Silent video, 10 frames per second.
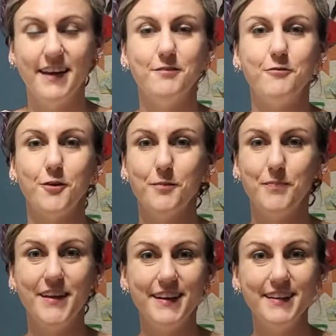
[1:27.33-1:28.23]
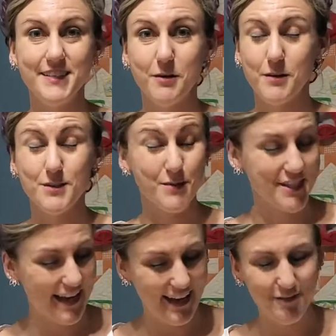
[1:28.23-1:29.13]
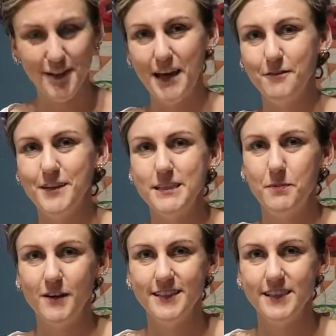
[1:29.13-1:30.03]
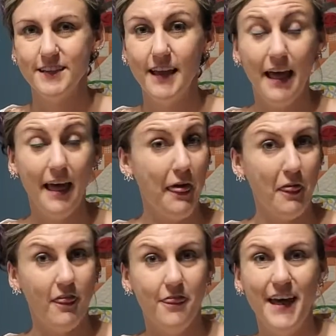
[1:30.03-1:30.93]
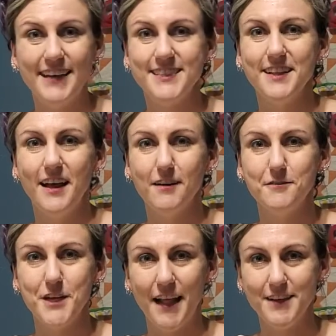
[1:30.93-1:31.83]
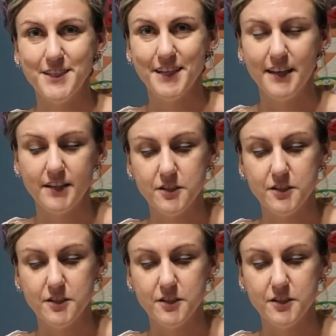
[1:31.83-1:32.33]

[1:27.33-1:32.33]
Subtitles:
And for beginning sewers, which I have a lot of experience in, that's a lot of challenging things.